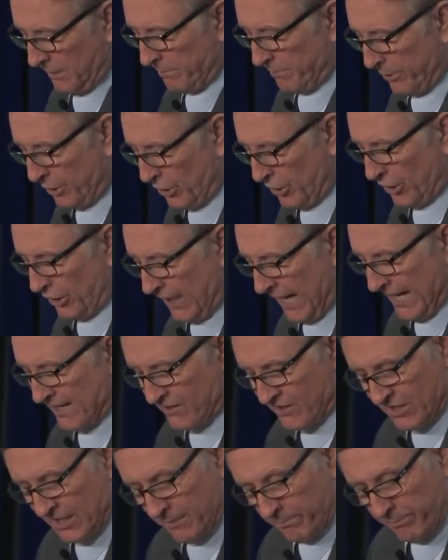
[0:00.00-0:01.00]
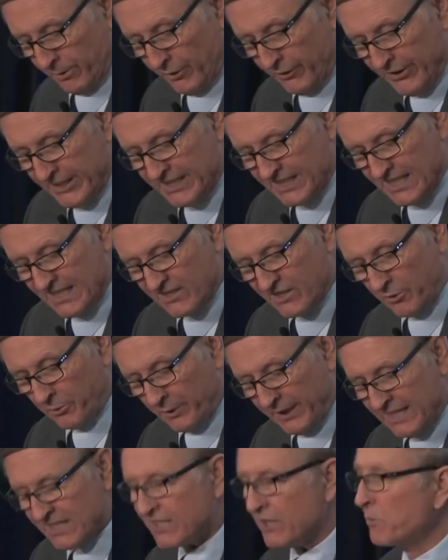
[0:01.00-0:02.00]
Pure and simple, this is the
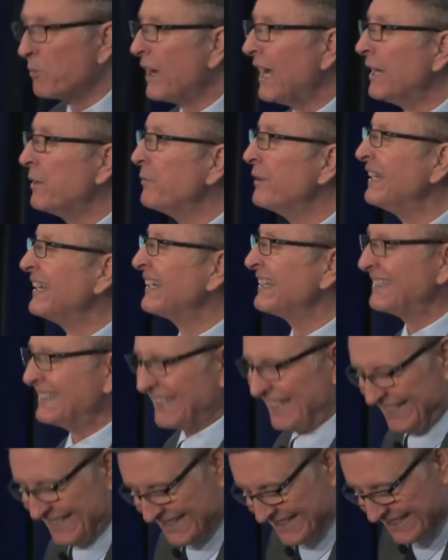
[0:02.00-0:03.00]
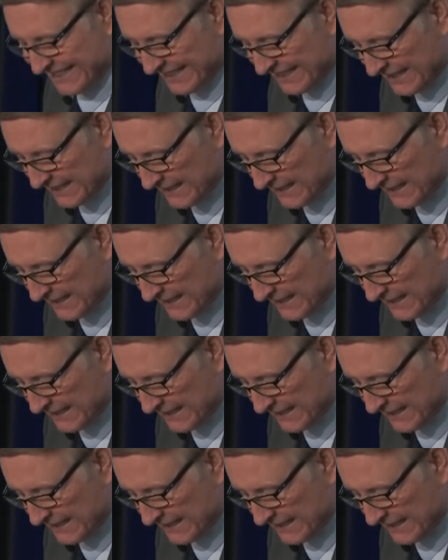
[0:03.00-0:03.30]
reason why we exist.